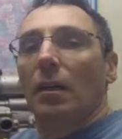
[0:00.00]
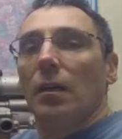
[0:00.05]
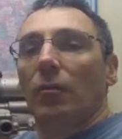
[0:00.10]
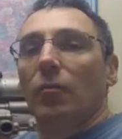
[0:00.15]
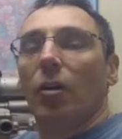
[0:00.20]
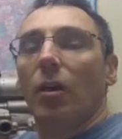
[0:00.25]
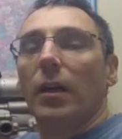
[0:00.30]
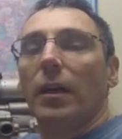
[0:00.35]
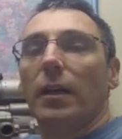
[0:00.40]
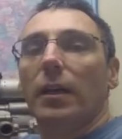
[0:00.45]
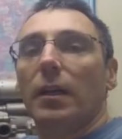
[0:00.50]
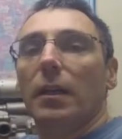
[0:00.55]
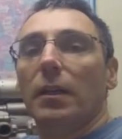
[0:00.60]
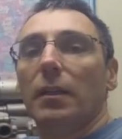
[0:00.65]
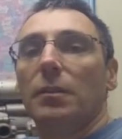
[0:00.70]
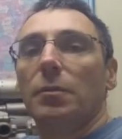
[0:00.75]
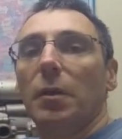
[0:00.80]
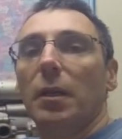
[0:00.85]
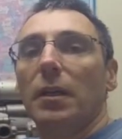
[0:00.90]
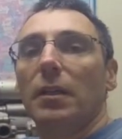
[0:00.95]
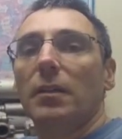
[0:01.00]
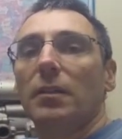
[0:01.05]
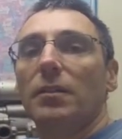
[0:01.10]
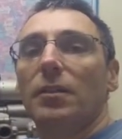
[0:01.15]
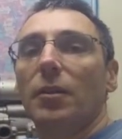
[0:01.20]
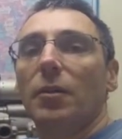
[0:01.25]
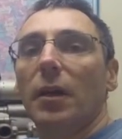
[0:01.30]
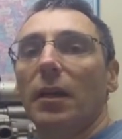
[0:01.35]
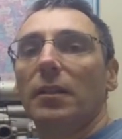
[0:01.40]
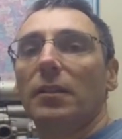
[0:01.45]
Right, it's
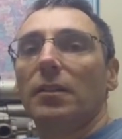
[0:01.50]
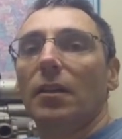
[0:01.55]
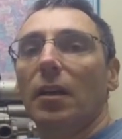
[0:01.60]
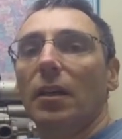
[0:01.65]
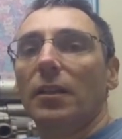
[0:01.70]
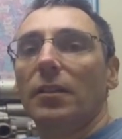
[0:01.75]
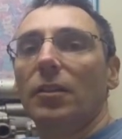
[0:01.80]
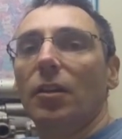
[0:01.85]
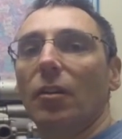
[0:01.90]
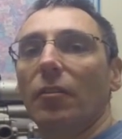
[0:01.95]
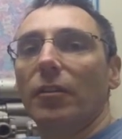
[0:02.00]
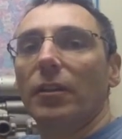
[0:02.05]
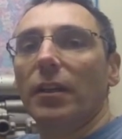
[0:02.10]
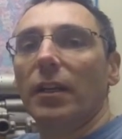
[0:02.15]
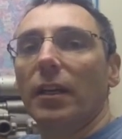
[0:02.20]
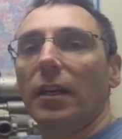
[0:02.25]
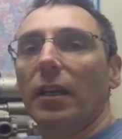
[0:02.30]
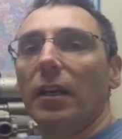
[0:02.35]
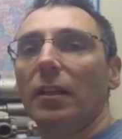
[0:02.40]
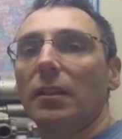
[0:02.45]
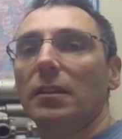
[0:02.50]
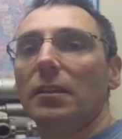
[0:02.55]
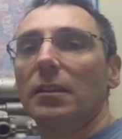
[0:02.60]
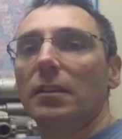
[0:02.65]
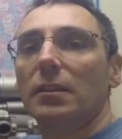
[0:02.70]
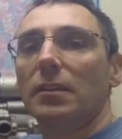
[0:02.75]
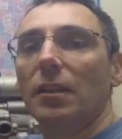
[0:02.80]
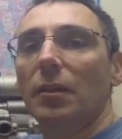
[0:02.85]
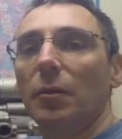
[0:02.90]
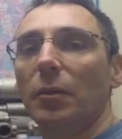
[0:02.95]
-2 outside, it's got ridiculous,
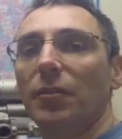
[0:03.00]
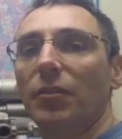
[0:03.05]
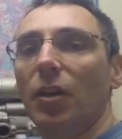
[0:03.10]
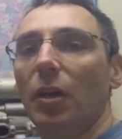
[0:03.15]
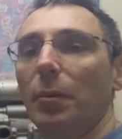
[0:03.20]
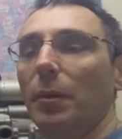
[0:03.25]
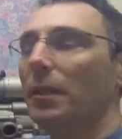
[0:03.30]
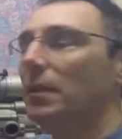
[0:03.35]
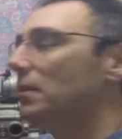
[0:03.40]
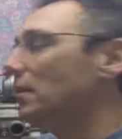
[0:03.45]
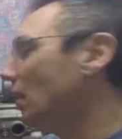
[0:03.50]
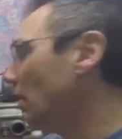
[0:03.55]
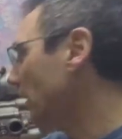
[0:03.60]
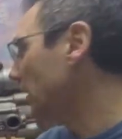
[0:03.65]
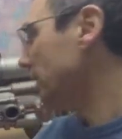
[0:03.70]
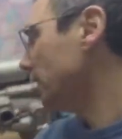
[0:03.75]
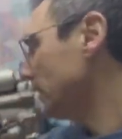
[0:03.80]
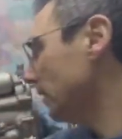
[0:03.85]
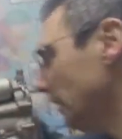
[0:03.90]
so we've come inside.